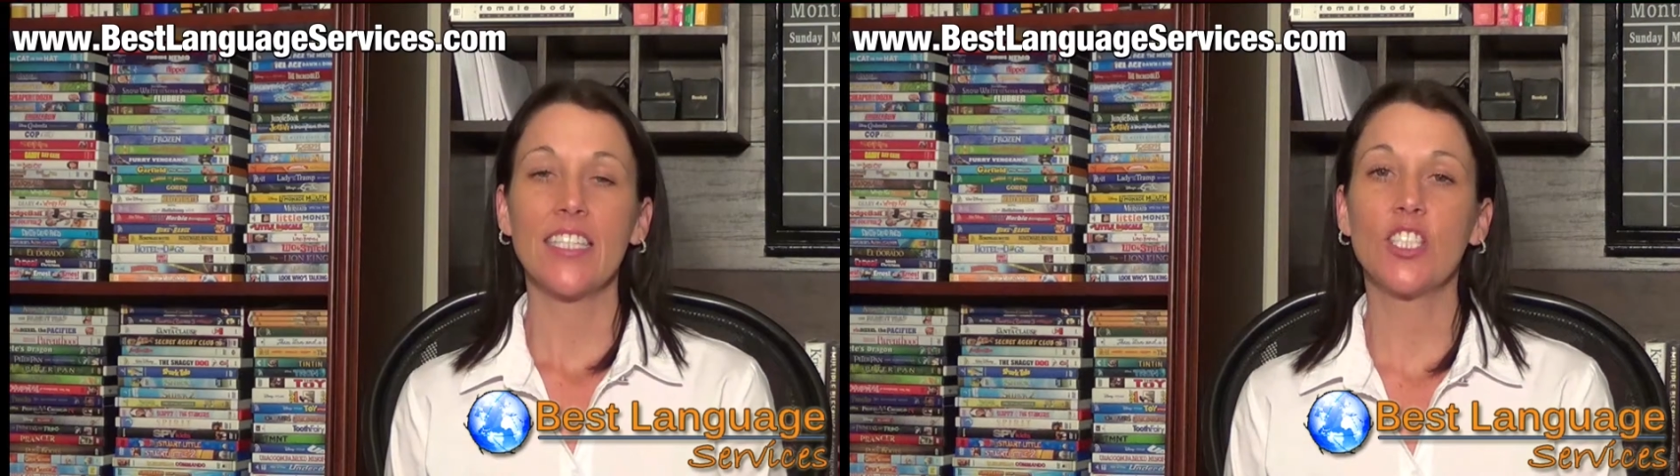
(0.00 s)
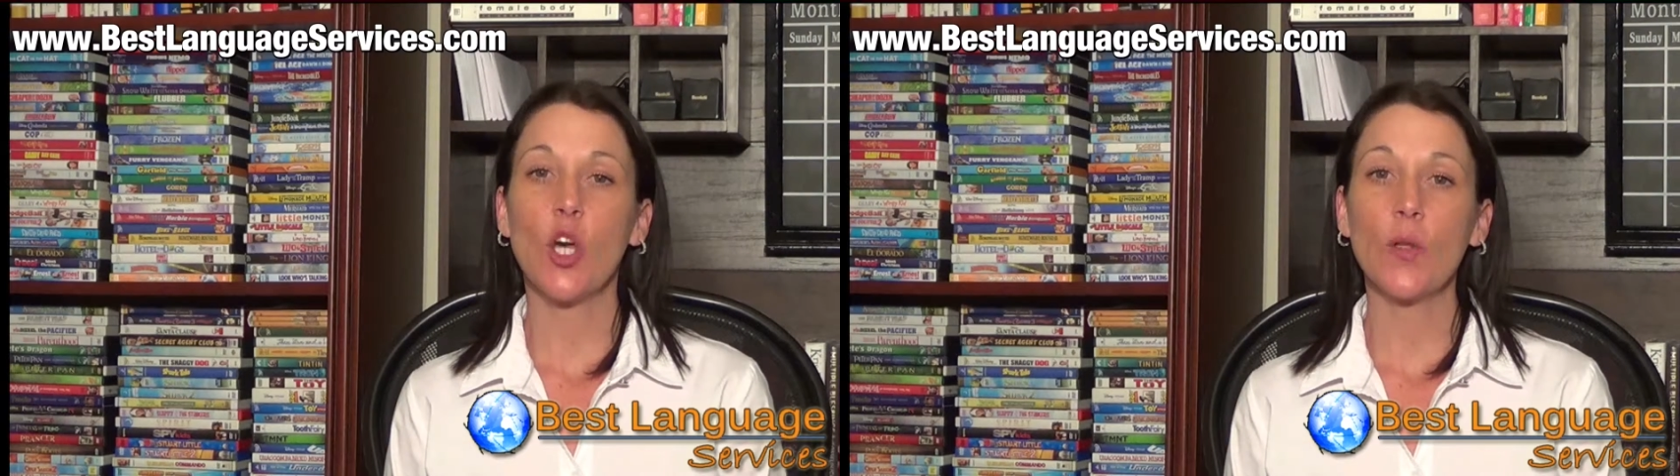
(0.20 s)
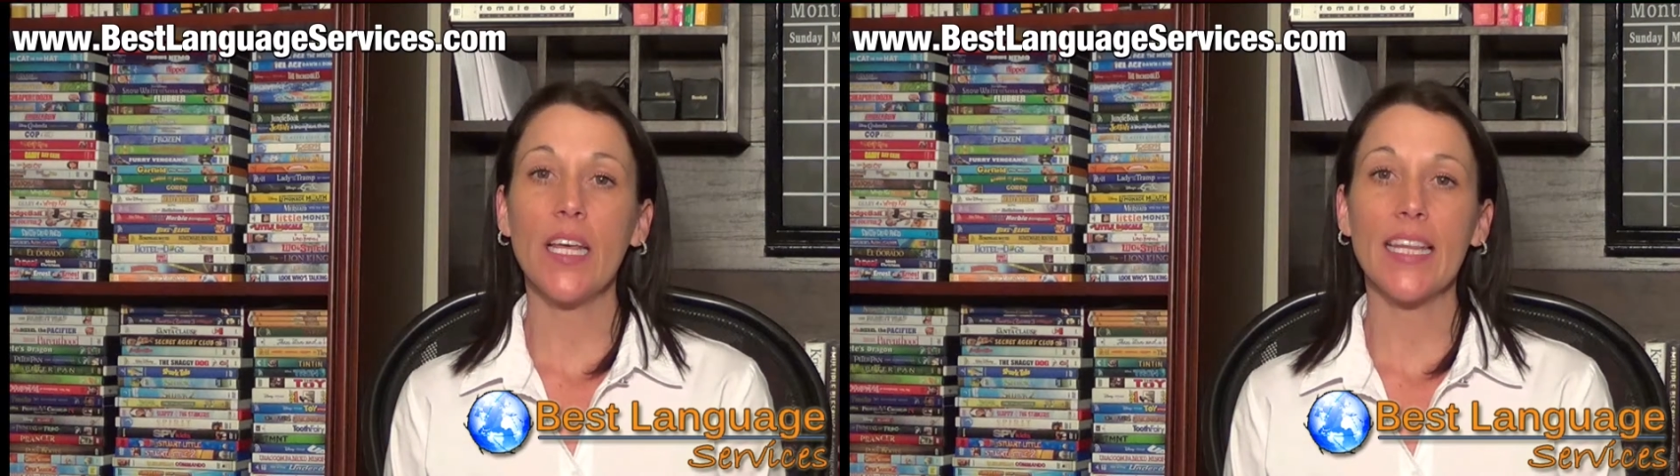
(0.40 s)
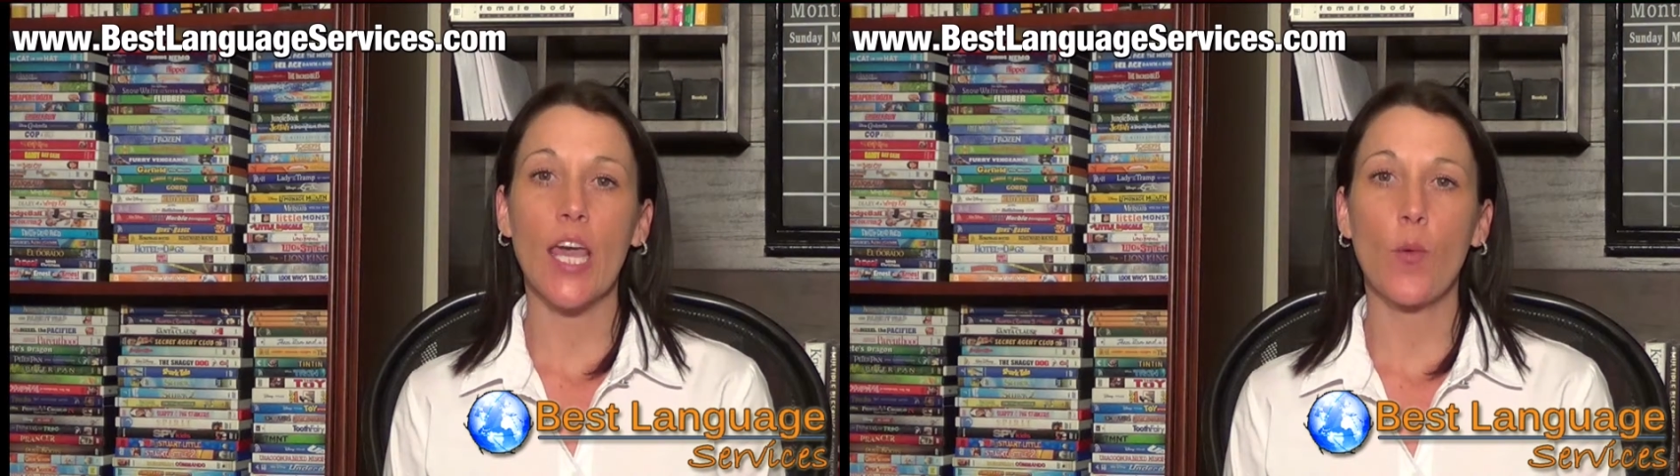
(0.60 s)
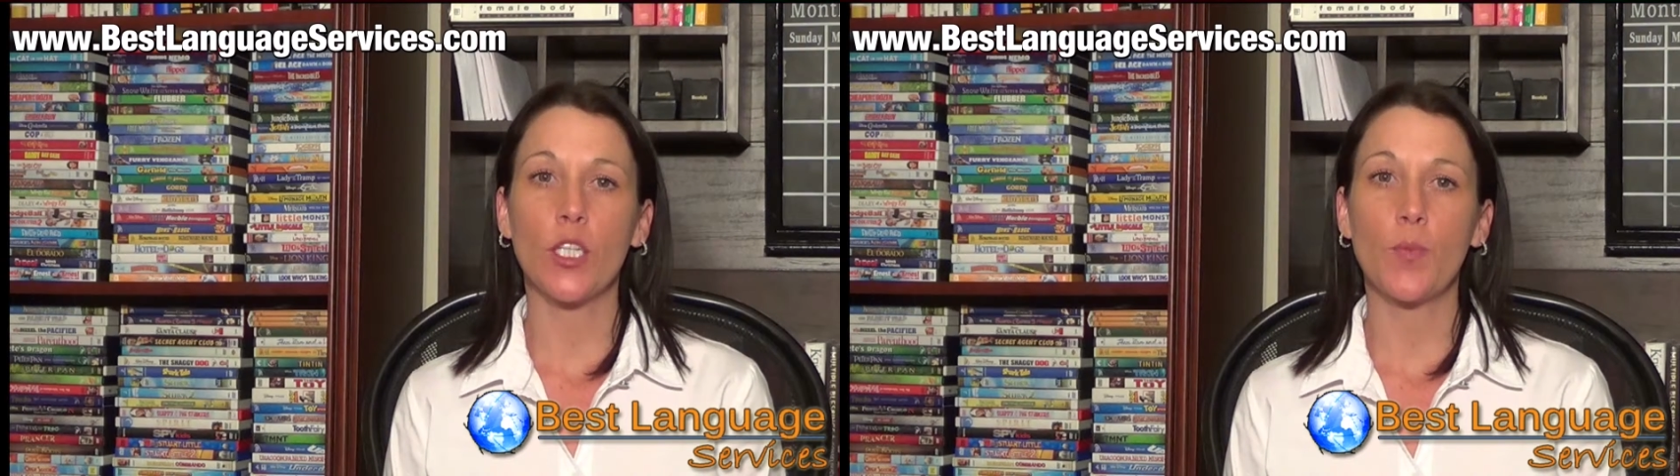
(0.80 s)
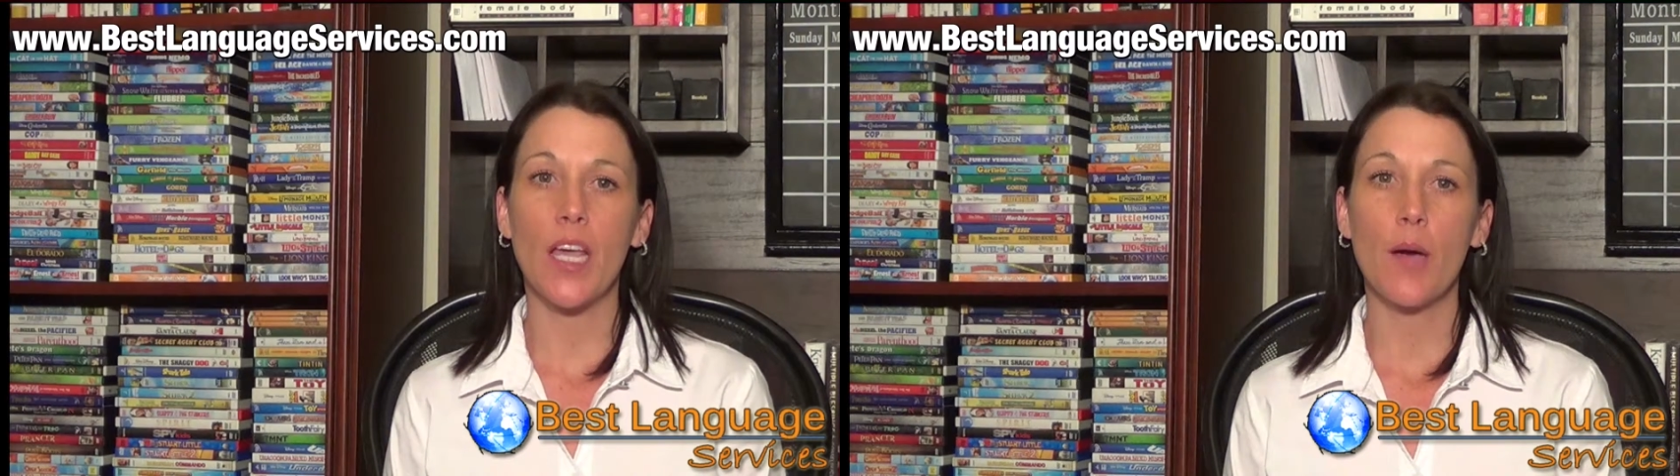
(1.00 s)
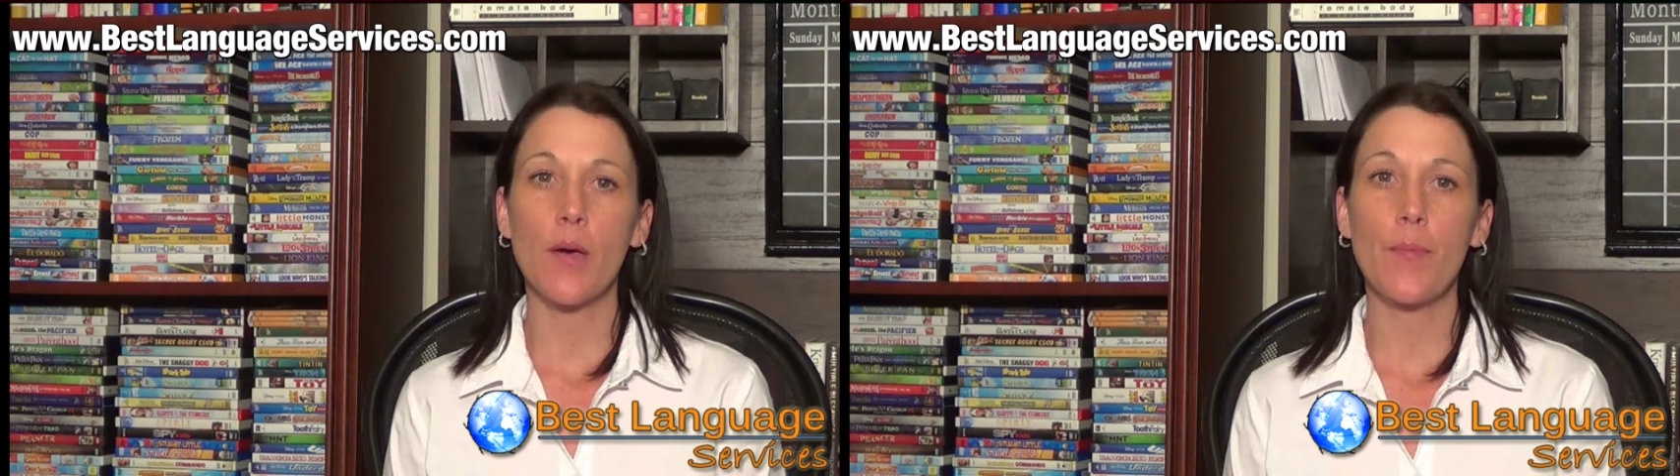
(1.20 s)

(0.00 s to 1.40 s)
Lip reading: Don't let language become a